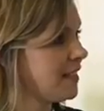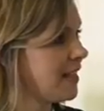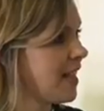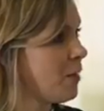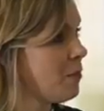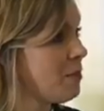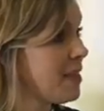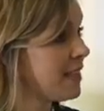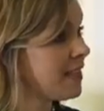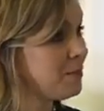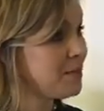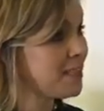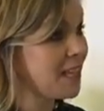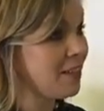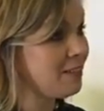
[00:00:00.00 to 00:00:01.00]
we make
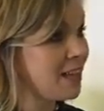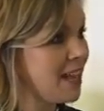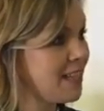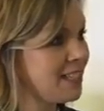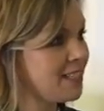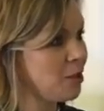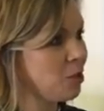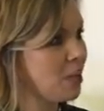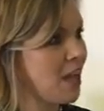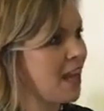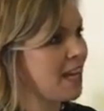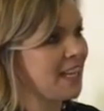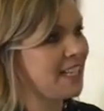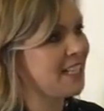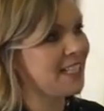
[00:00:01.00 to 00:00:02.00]
them sound nice
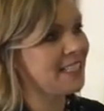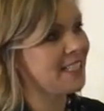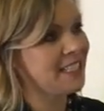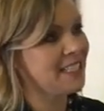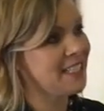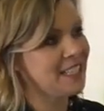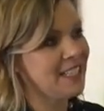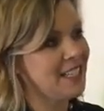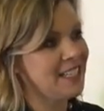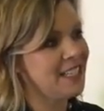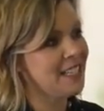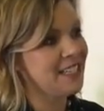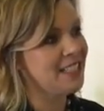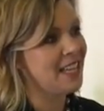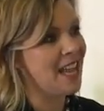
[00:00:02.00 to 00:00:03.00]
online, it
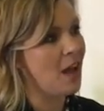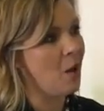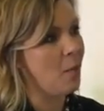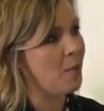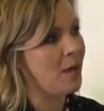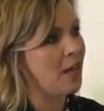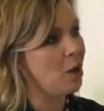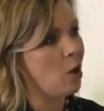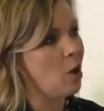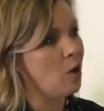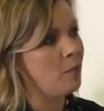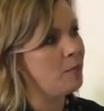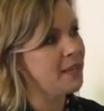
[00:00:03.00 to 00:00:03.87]
doesn't help at all.